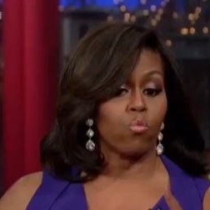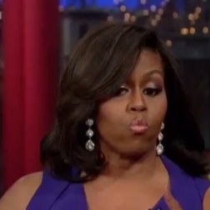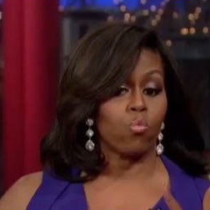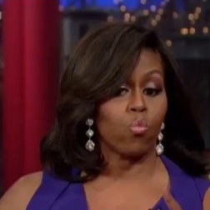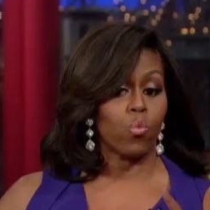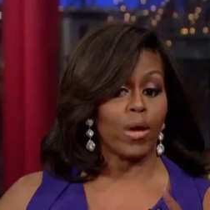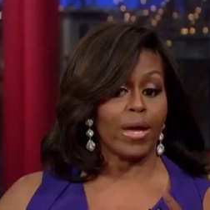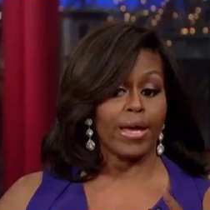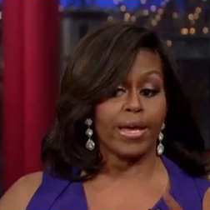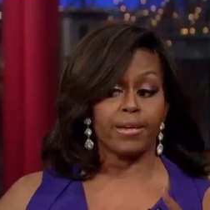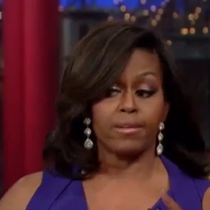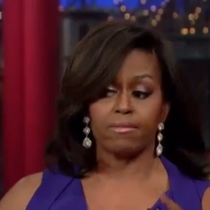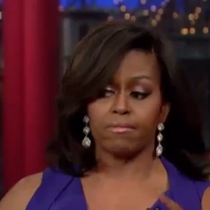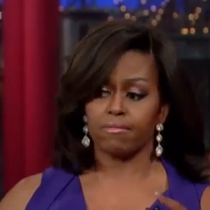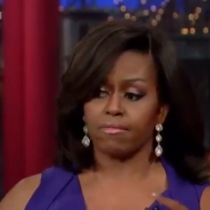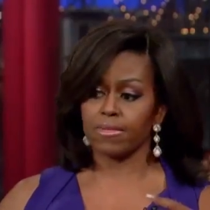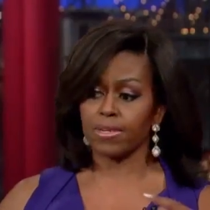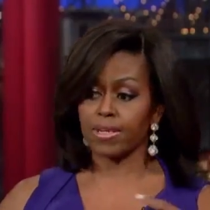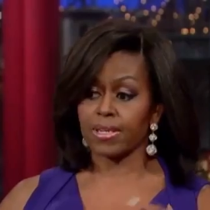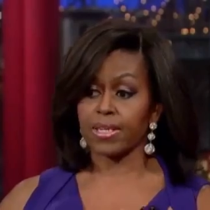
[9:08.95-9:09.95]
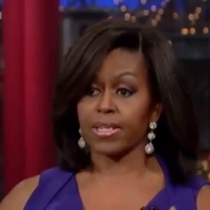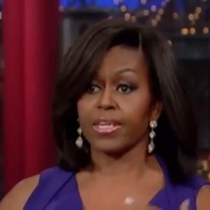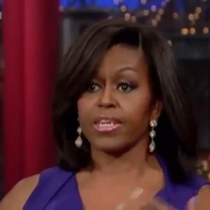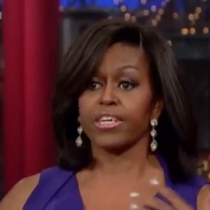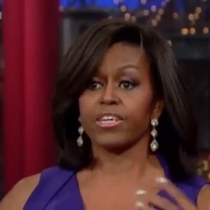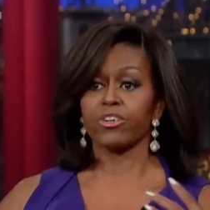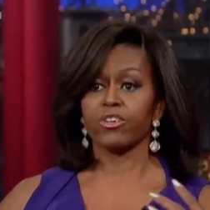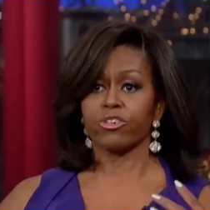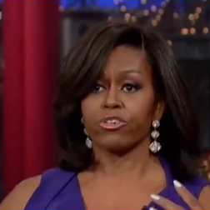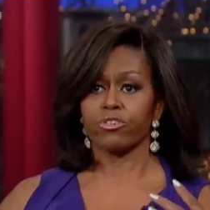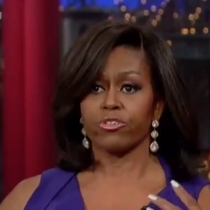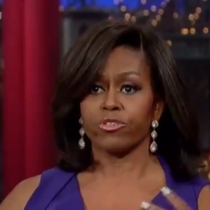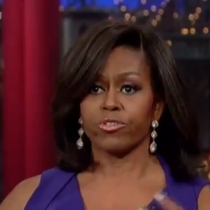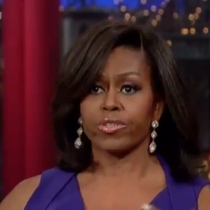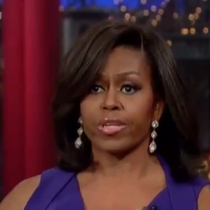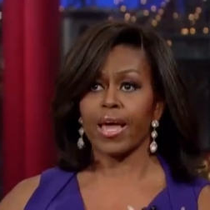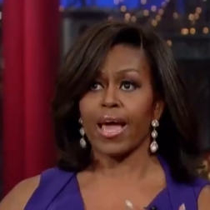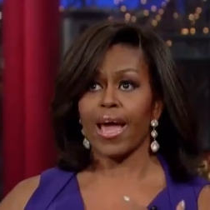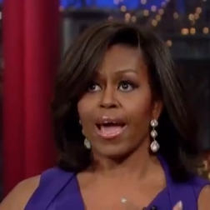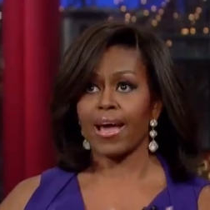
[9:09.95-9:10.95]
when
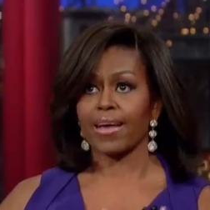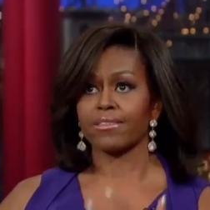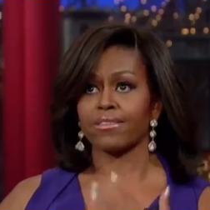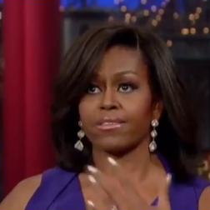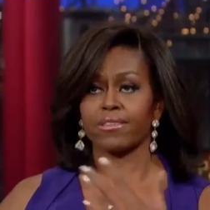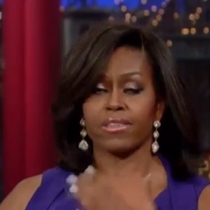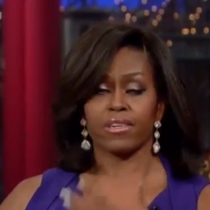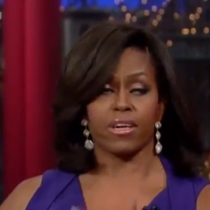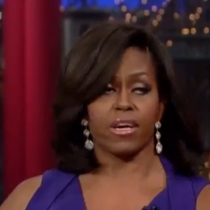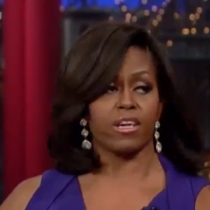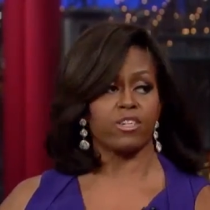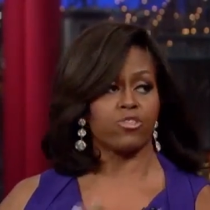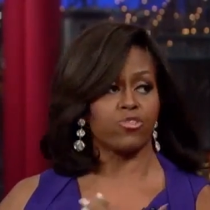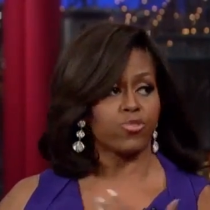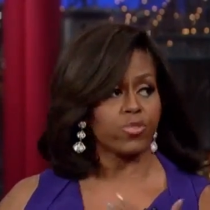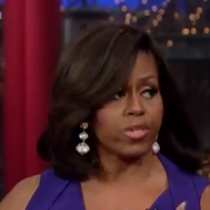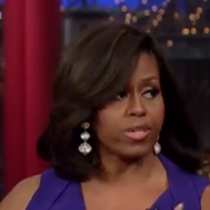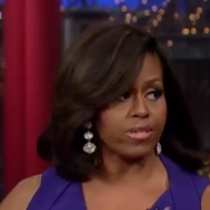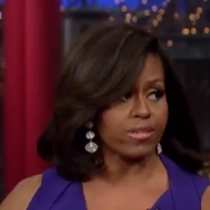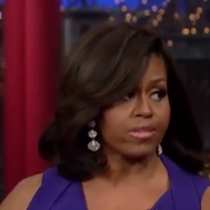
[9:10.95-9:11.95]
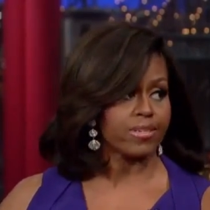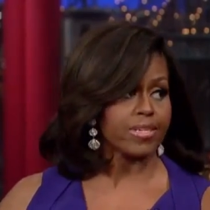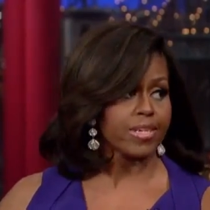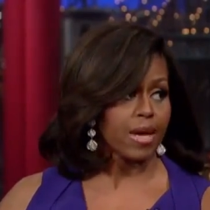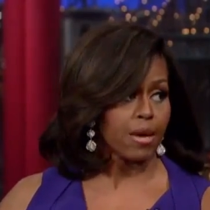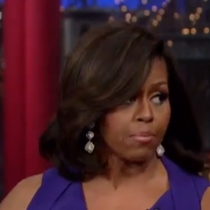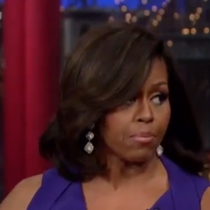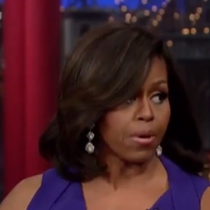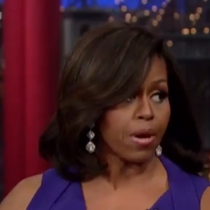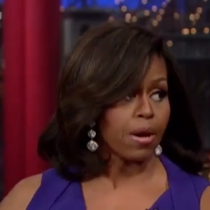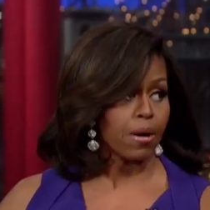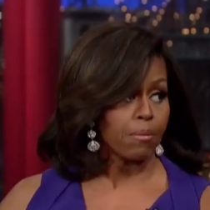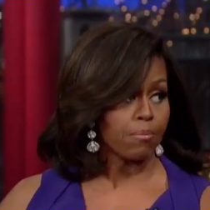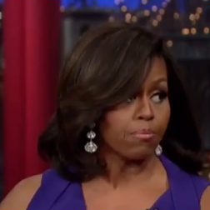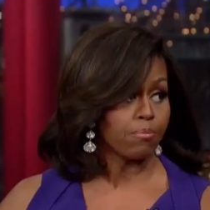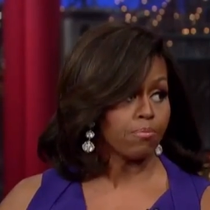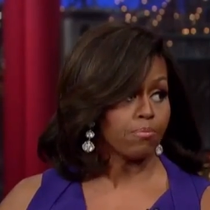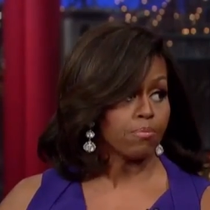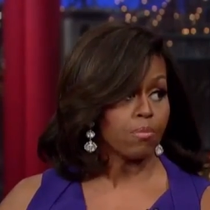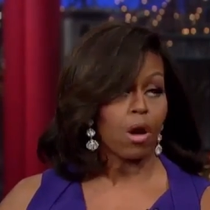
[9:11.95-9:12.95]
leaders ask the country to step up
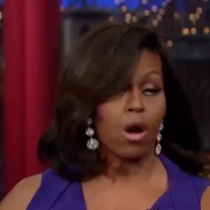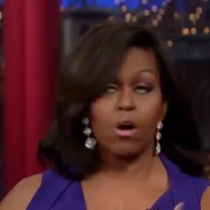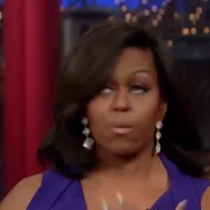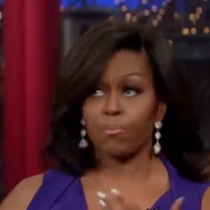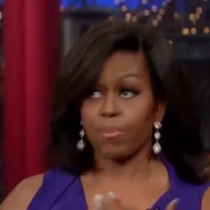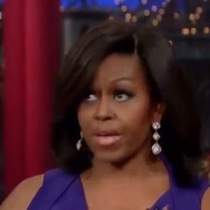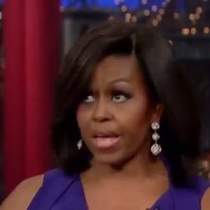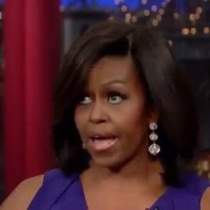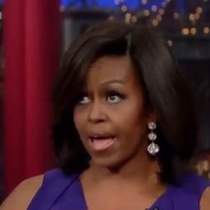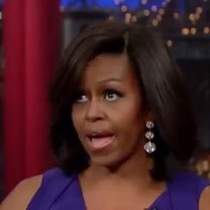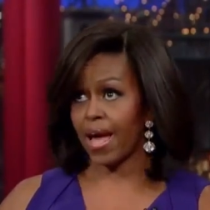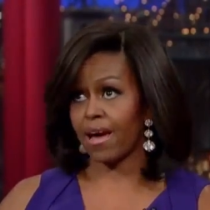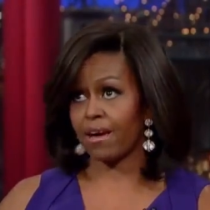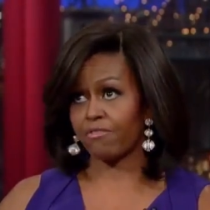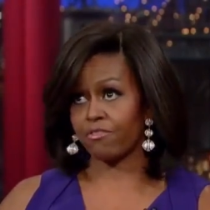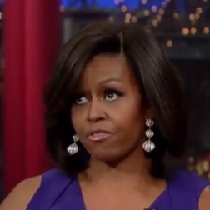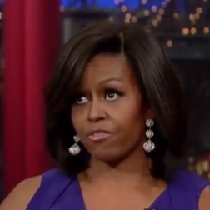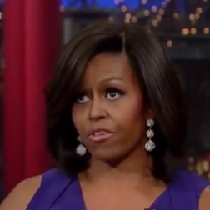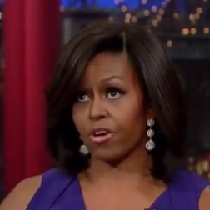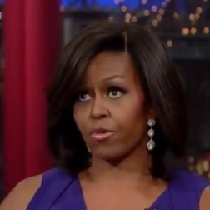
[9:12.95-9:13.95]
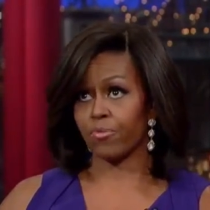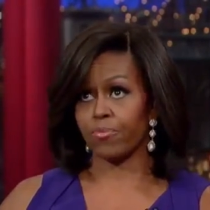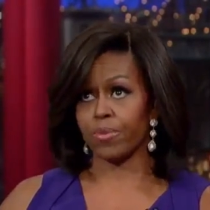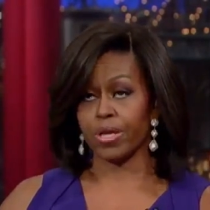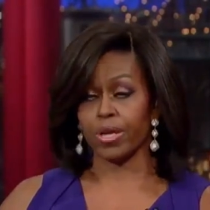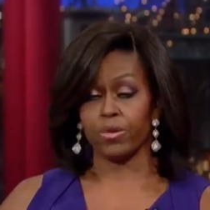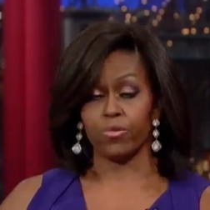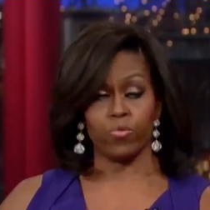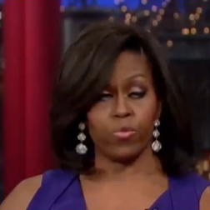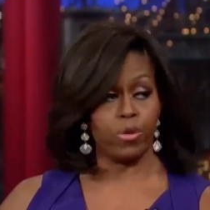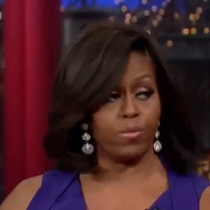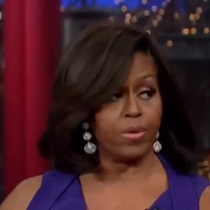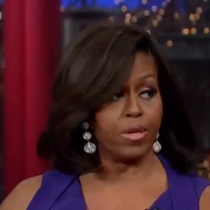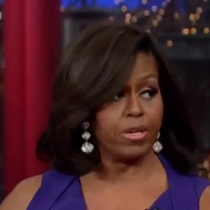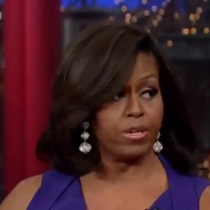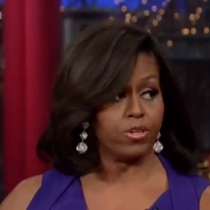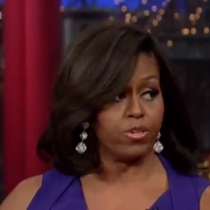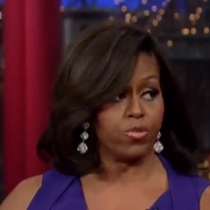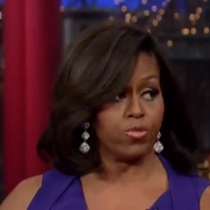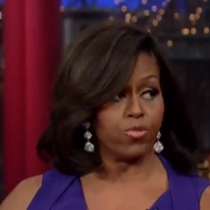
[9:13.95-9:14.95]
on behalf of our men and
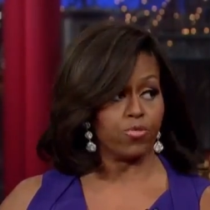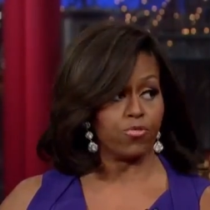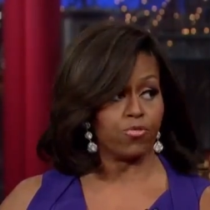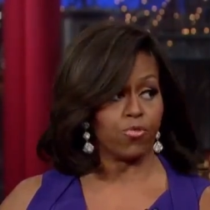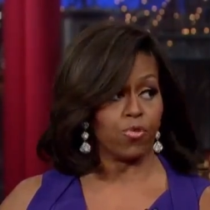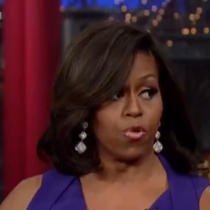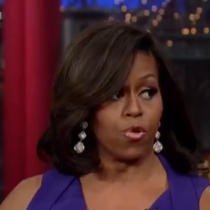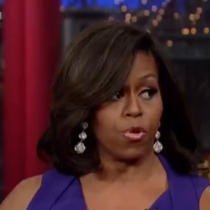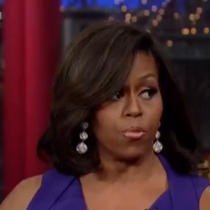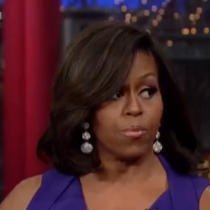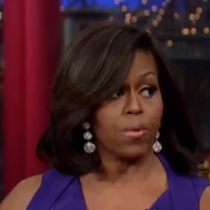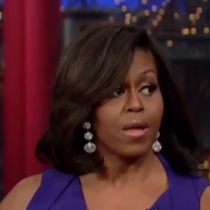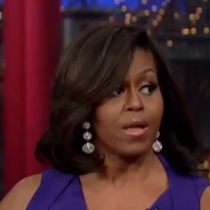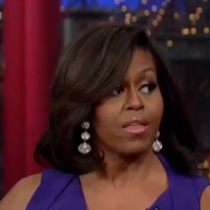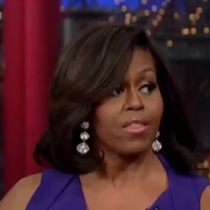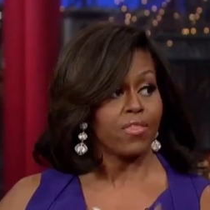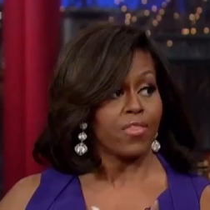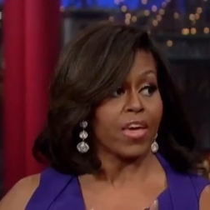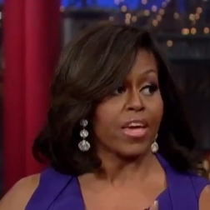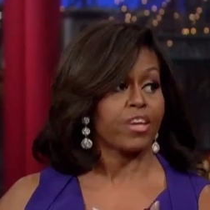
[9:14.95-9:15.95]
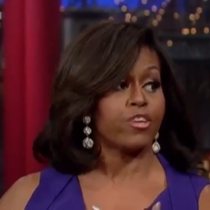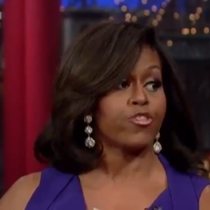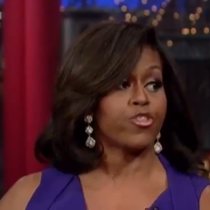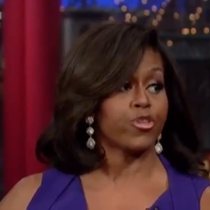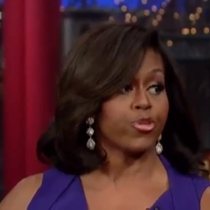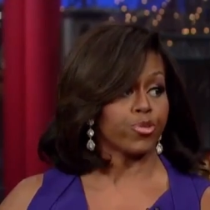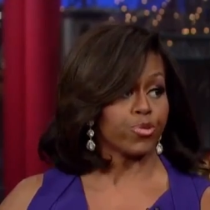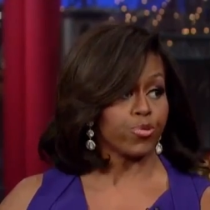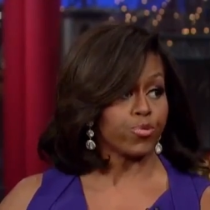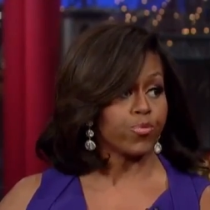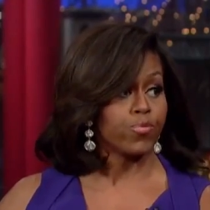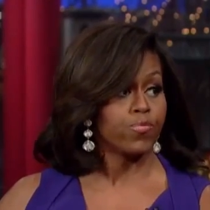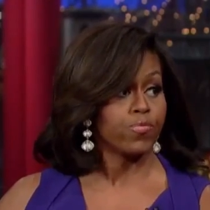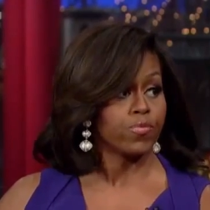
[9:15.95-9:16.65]
women in uniform, they do.